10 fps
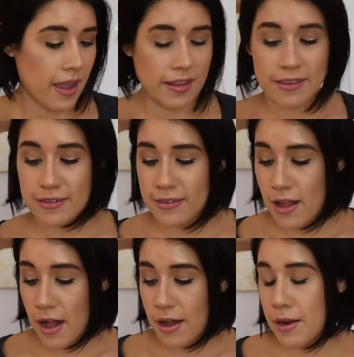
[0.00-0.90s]
It does
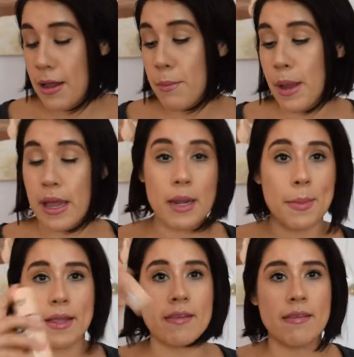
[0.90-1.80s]
not by any
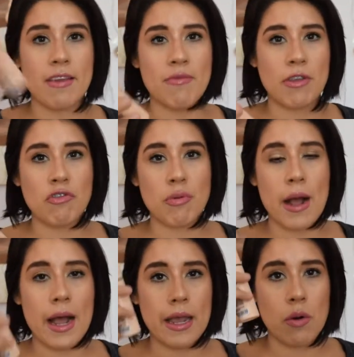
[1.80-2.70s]
means leave me
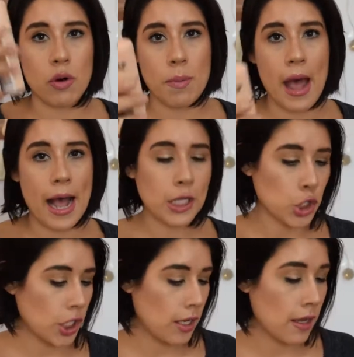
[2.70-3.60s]
dry or
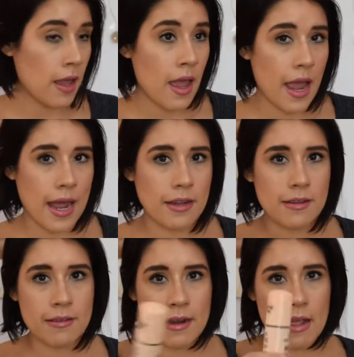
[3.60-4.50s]
patchy, and it
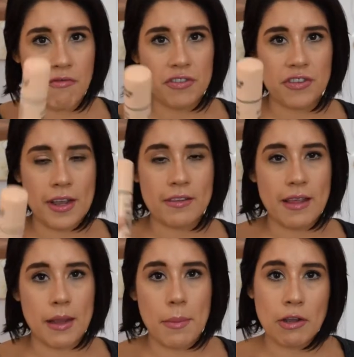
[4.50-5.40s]
doesn't emphasize
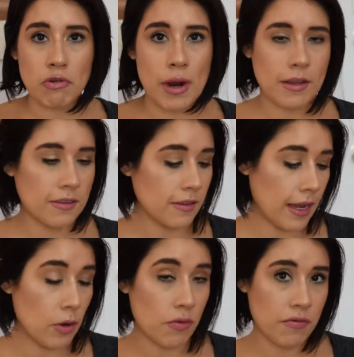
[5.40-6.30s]
like my dry
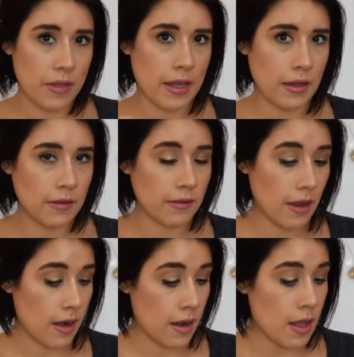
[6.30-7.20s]
skin or flaky
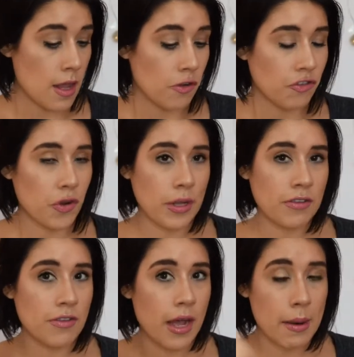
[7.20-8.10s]
skin. So
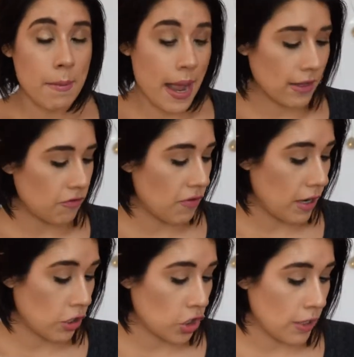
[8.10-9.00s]
it's not a matte
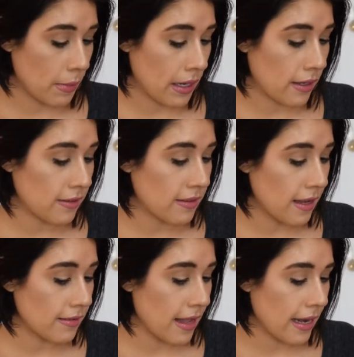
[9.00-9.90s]
finish. I mean, it
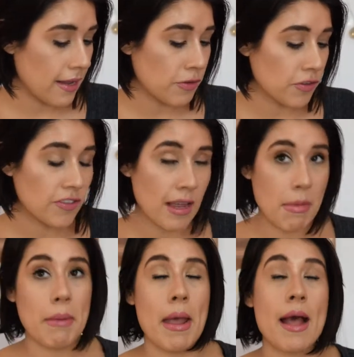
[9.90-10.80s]
says that it gives you a
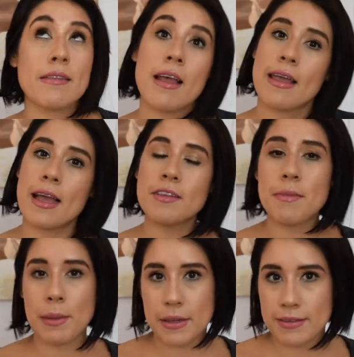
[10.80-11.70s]
semi-matte. I guess
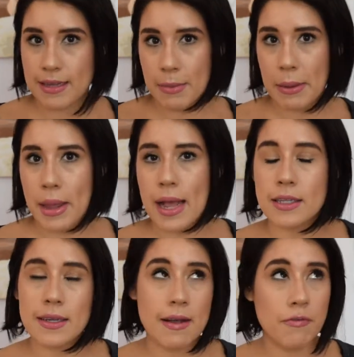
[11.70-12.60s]
maybe a
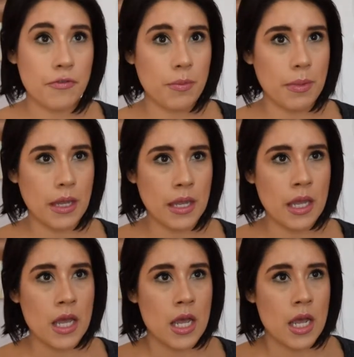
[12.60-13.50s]
semi-matte for
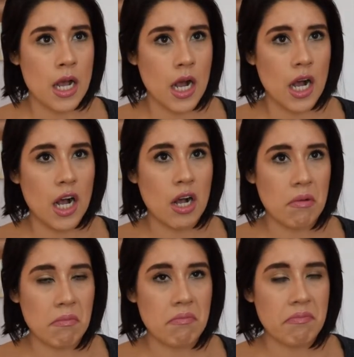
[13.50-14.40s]
me.
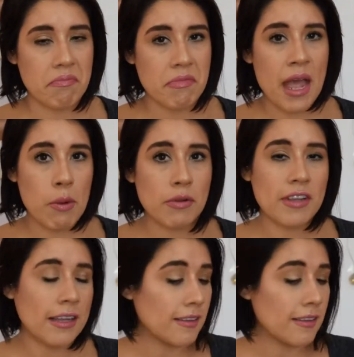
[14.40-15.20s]
Yeah, I would say